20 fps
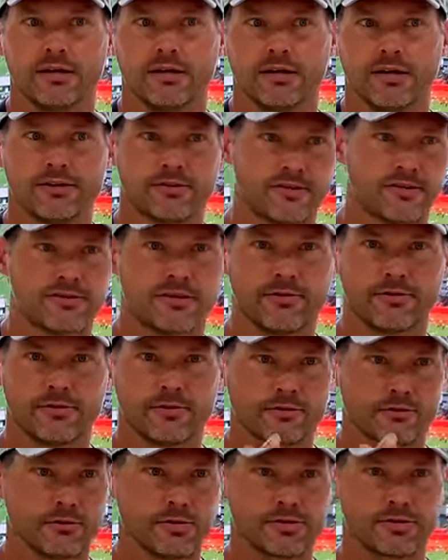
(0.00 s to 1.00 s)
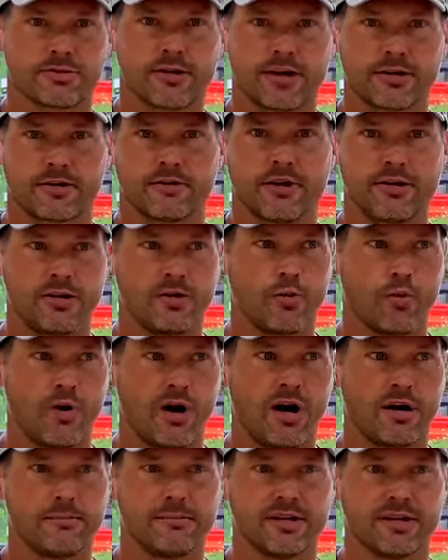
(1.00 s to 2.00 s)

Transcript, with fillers: Is this even the real tractor that you want?